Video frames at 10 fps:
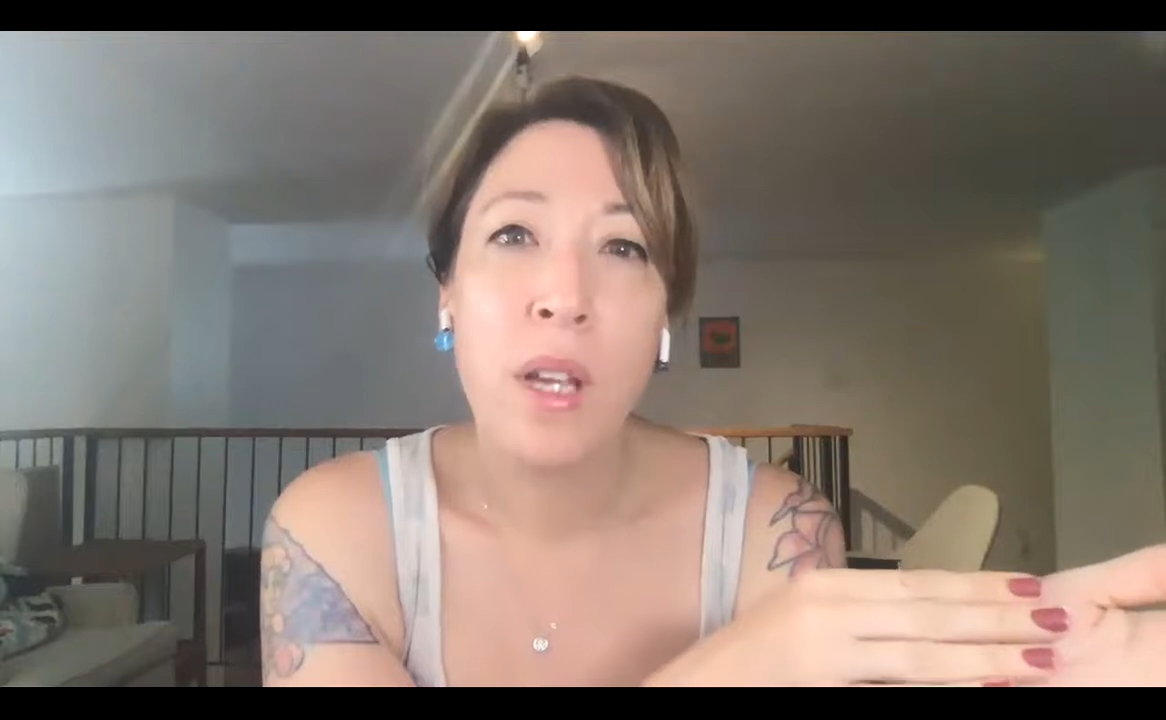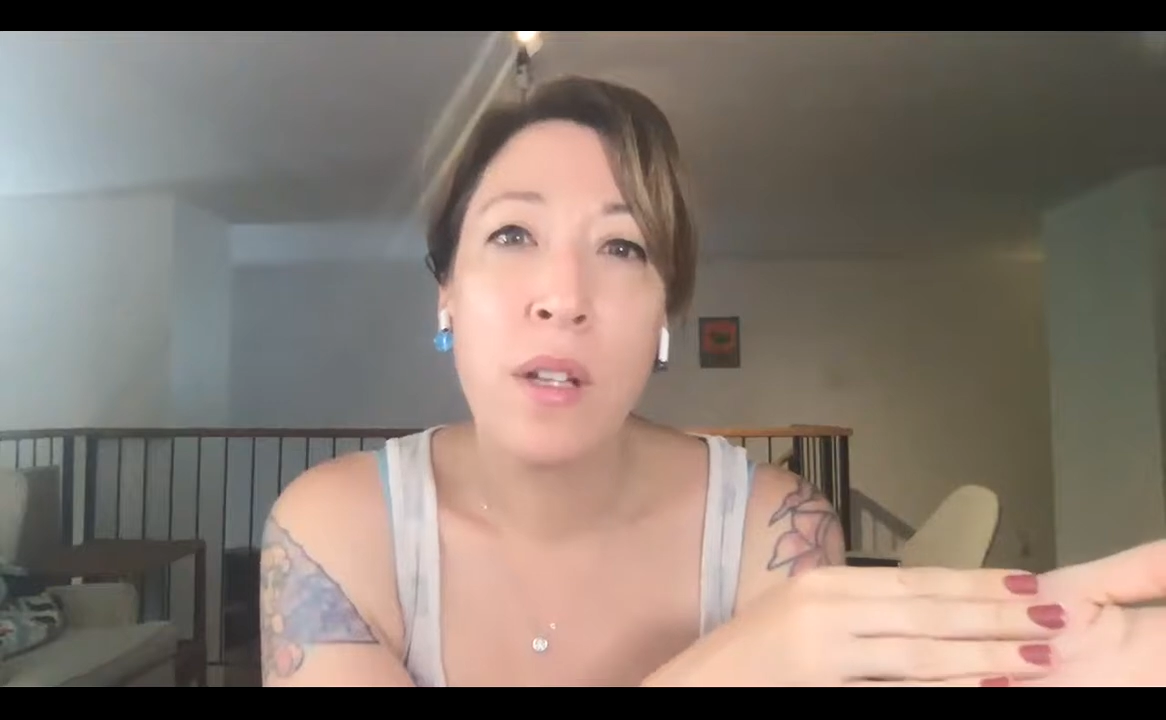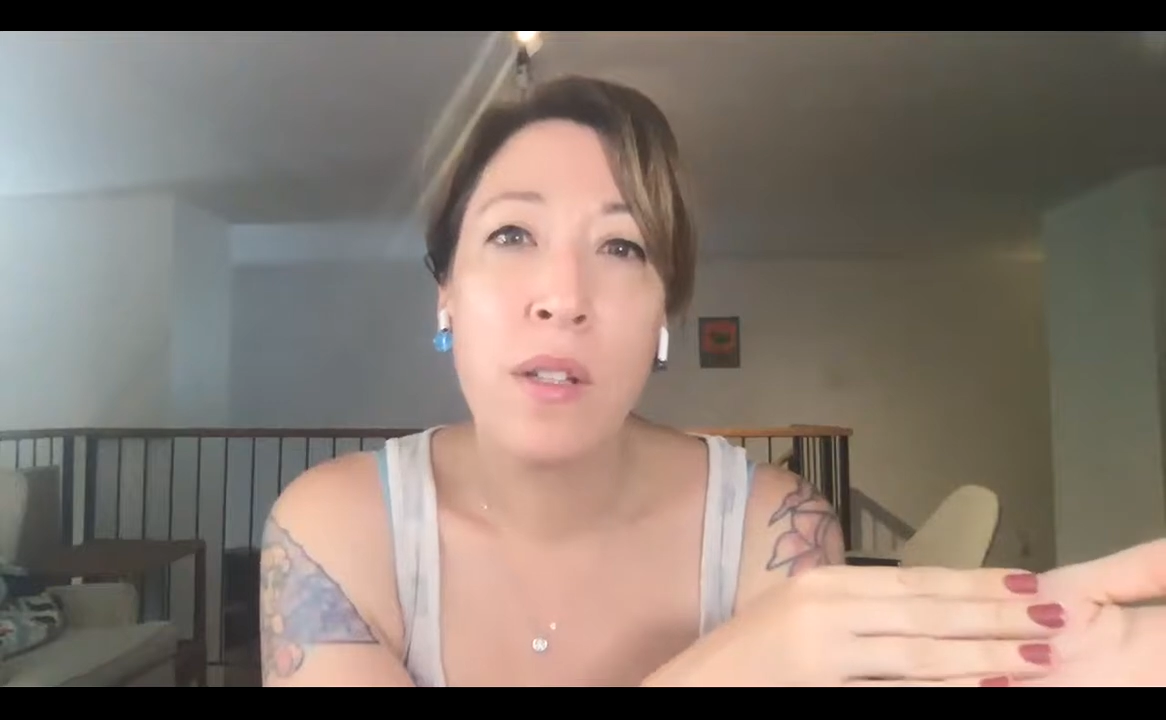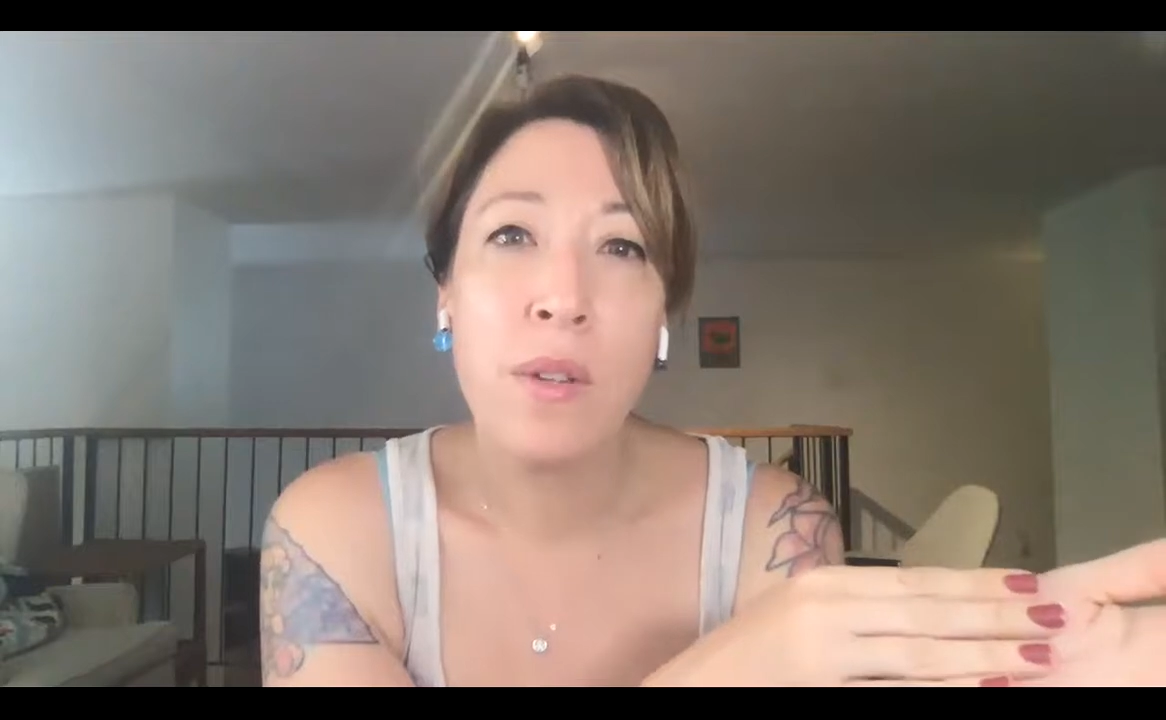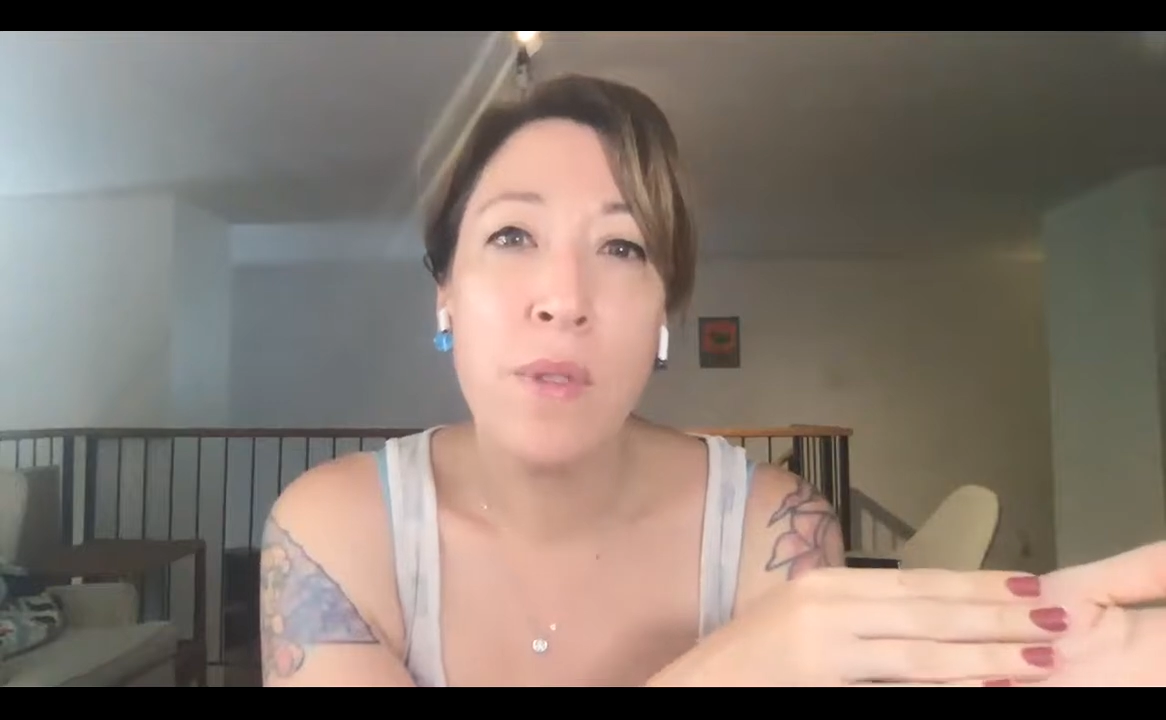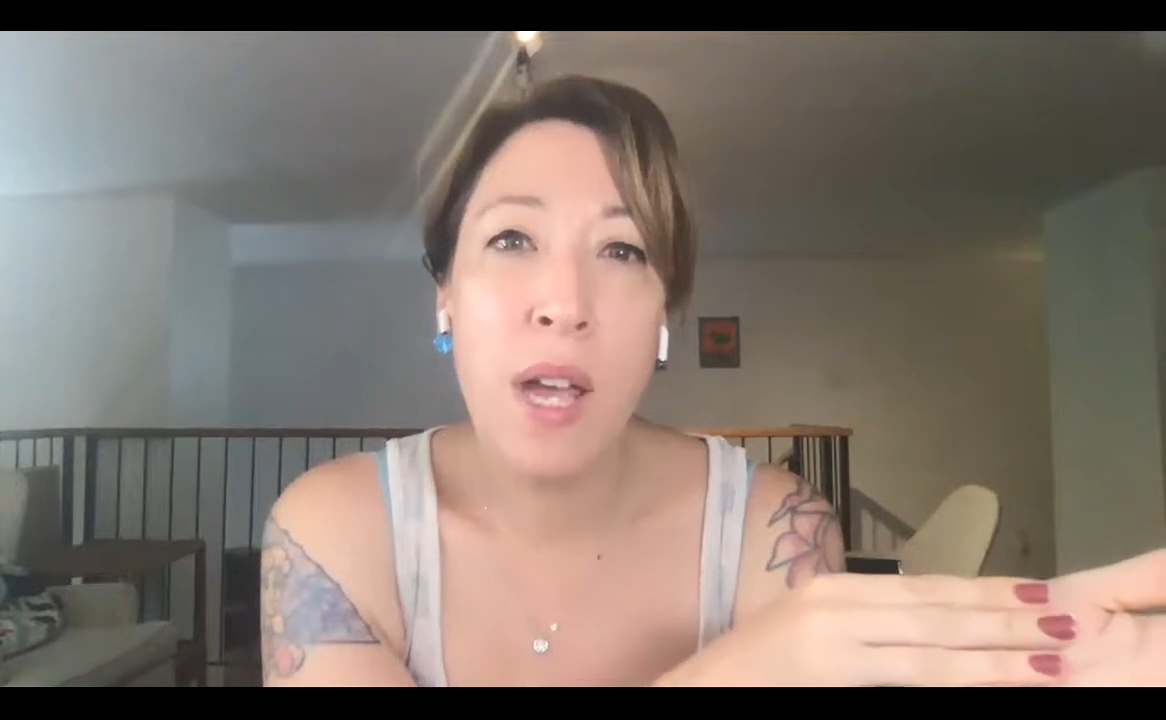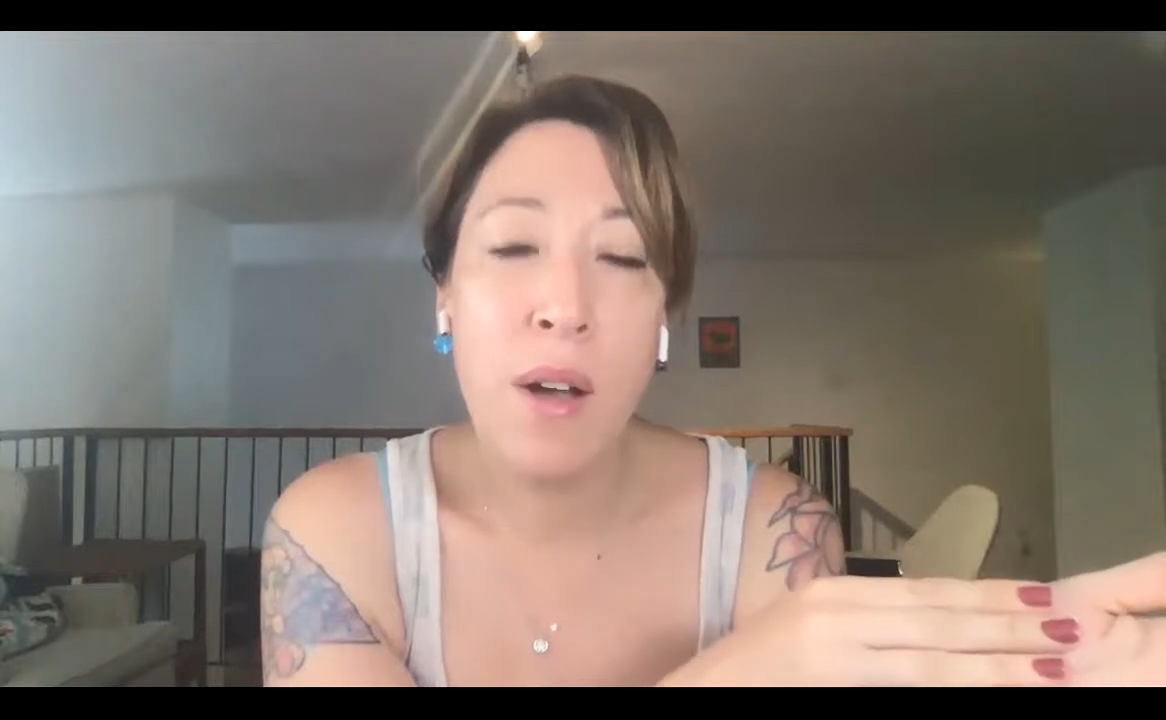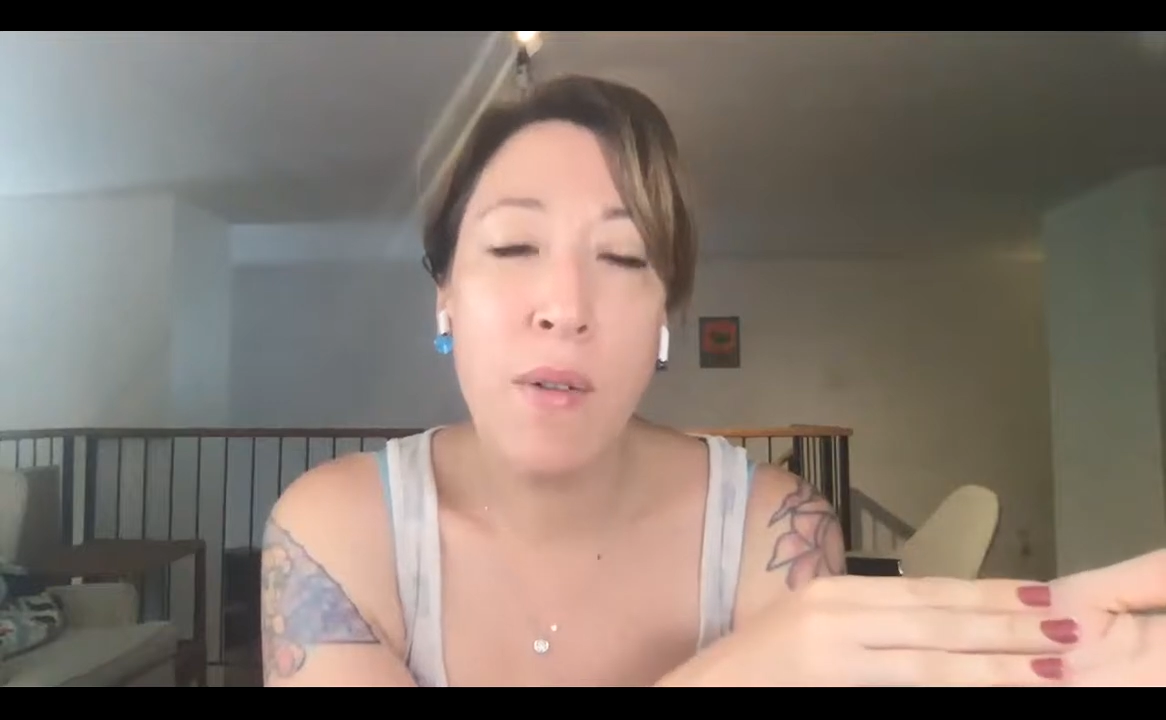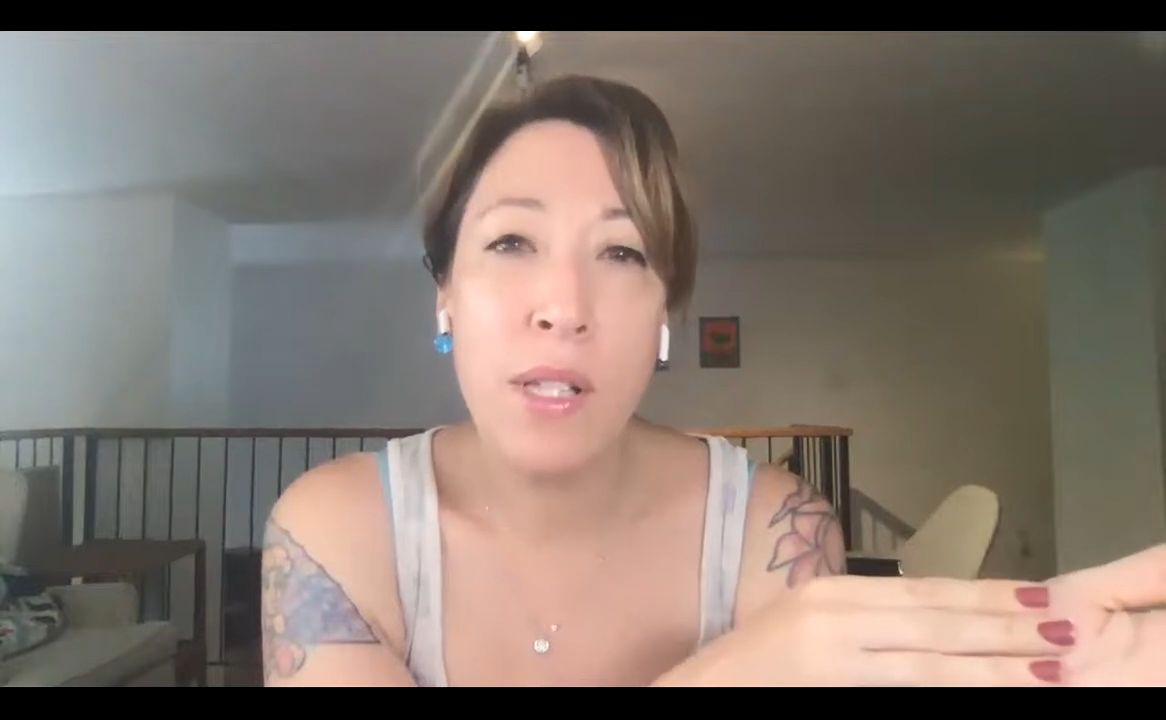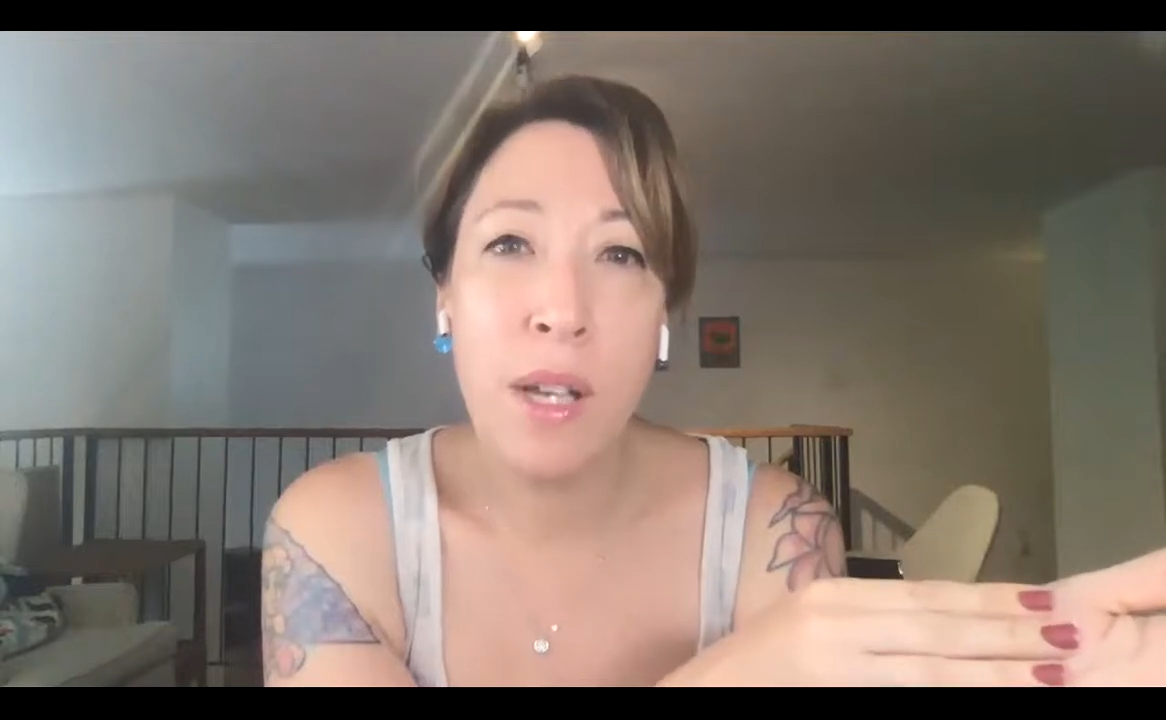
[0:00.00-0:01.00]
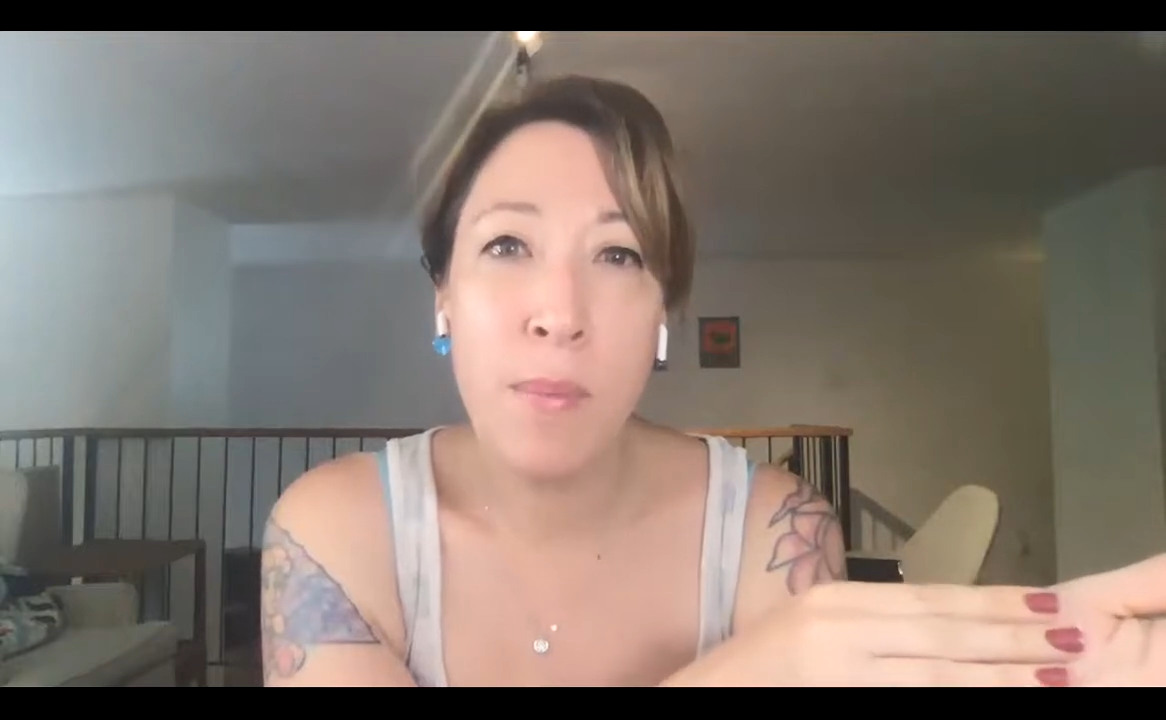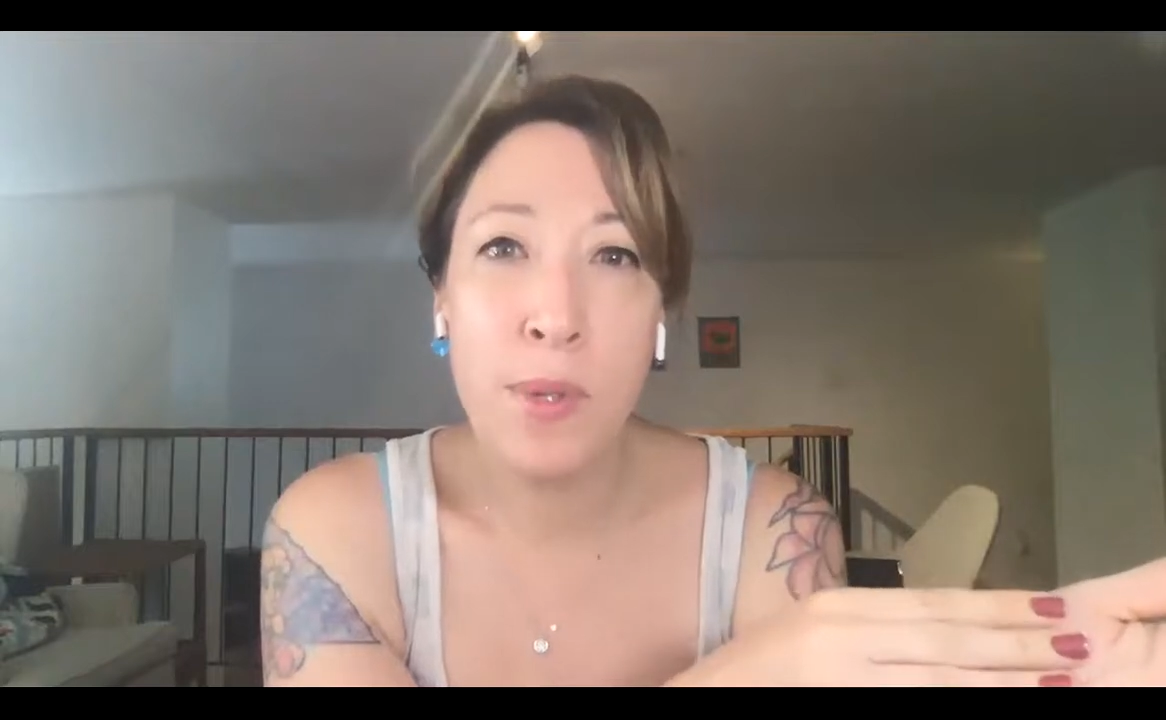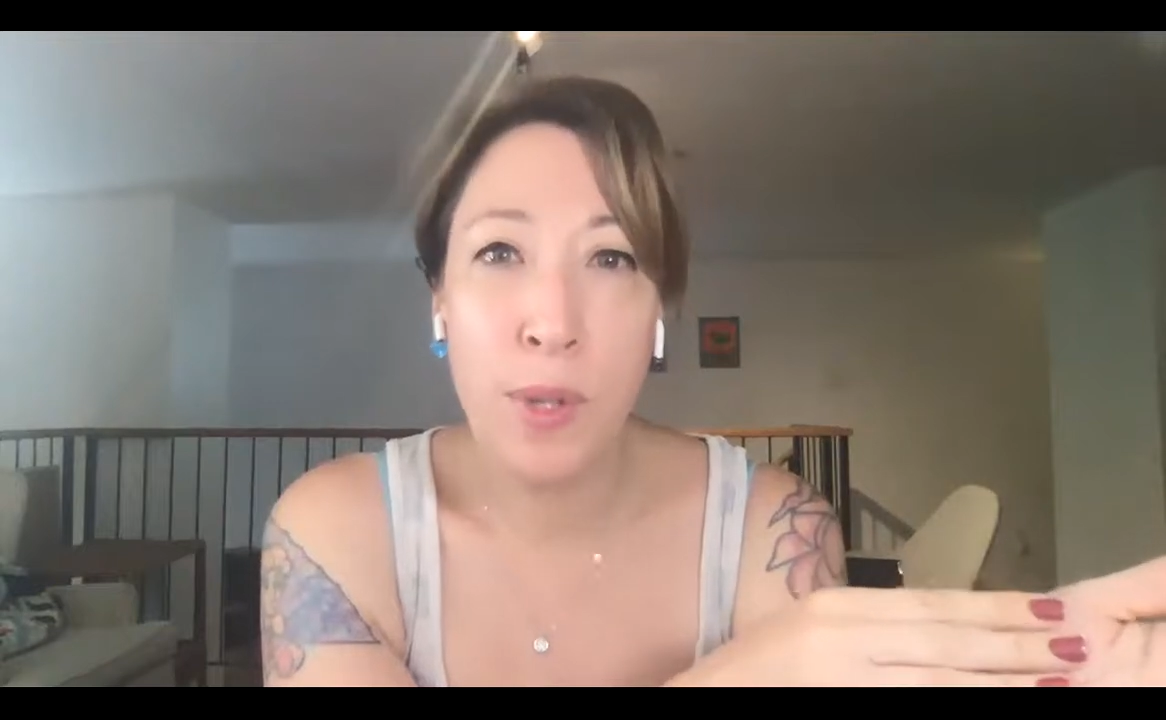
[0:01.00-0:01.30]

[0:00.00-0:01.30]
So now it's up